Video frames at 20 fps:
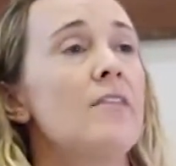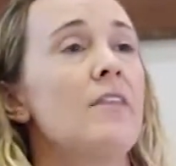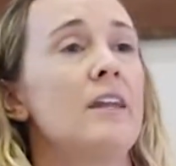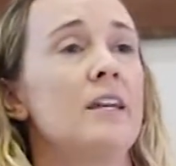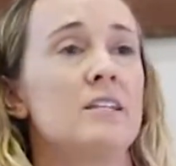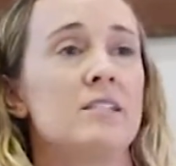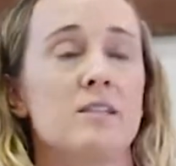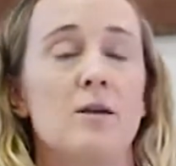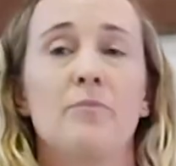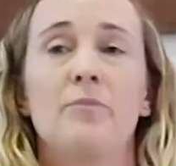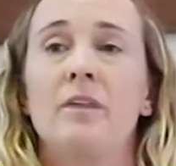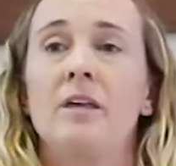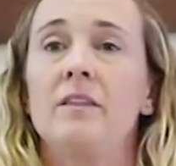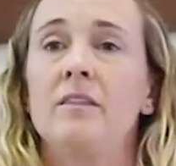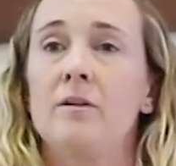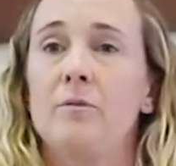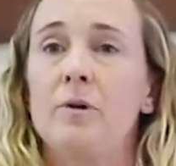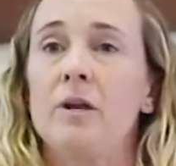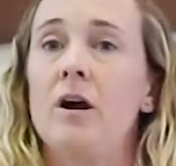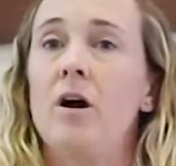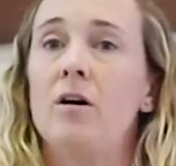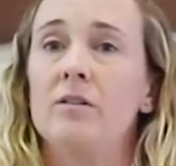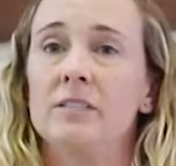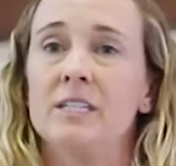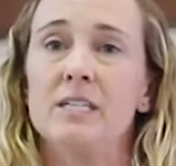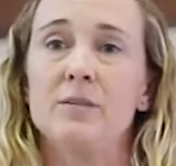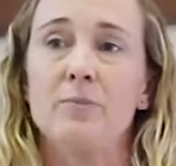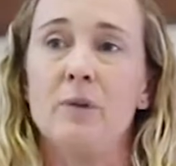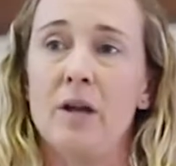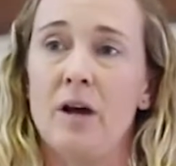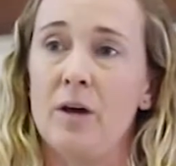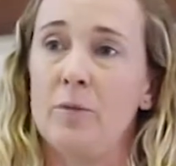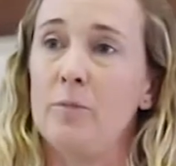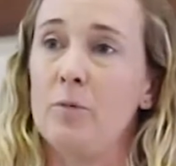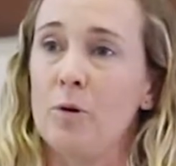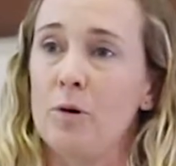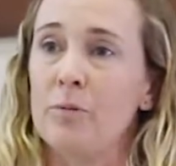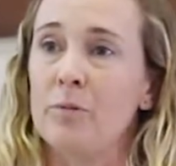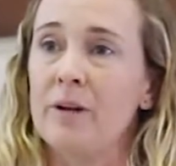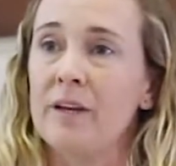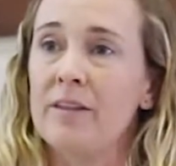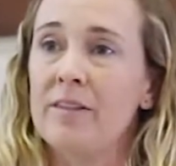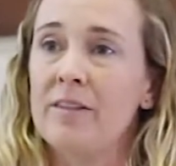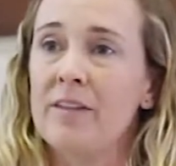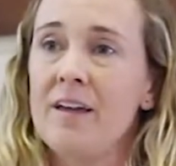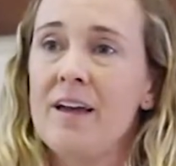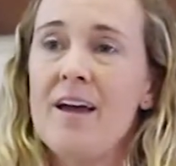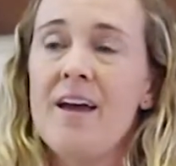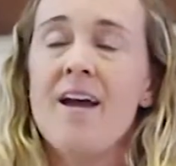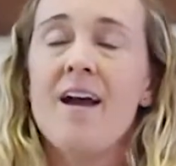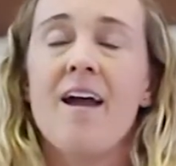then it's something that we all need to be on board with.